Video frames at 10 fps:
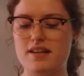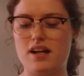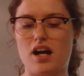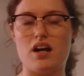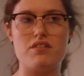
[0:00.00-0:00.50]

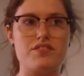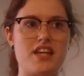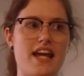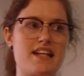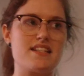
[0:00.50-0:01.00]
Of the
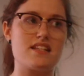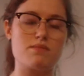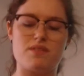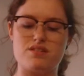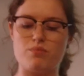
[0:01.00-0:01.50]

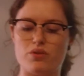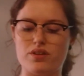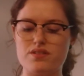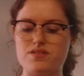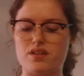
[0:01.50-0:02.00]

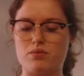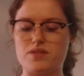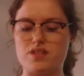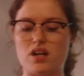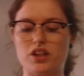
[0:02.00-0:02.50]
antispasmodics, there
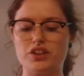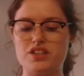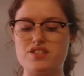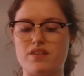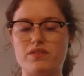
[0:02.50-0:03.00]
was
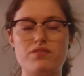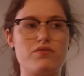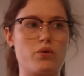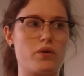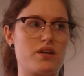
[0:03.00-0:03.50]

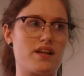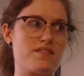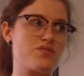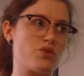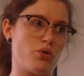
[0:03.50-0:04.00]
174
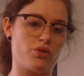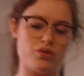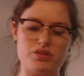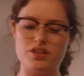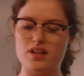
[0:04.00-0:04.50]
deaths
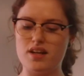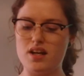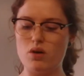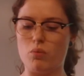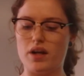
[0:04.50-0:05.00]
total,
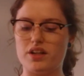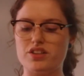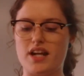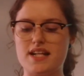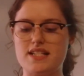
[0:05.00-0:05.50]

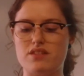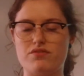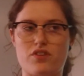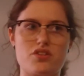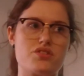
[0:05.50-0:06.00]
118
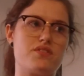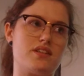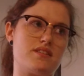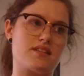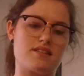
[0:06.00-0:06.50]
first,
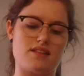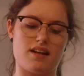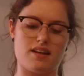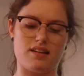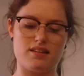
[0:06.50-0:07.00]
56
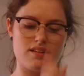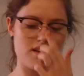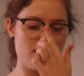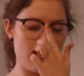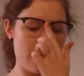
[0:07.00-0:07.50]
second.
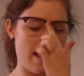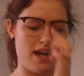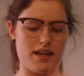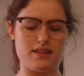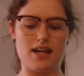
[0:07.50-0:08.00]

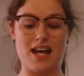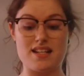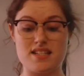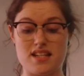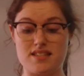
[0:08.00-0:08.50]
And the
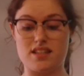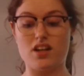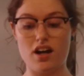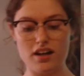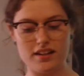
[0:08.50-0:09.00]

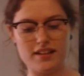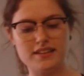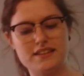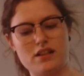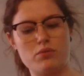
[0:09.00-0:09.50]

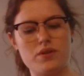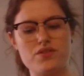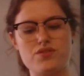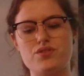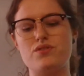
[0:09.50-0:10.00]
antipsychotics, there
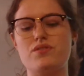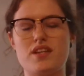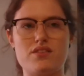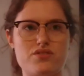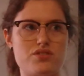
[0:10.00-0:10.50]
was
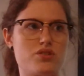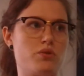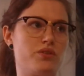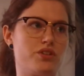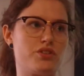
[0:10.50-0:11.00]

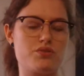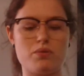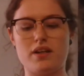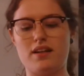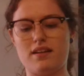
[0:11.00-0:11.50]

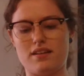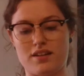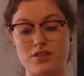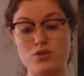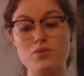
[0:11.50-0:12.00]

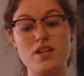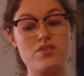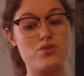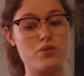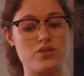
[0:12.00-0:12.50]

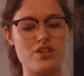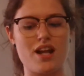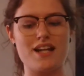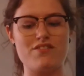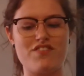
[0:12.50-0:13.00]

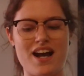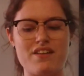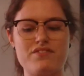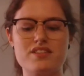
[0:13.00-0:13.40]
2,295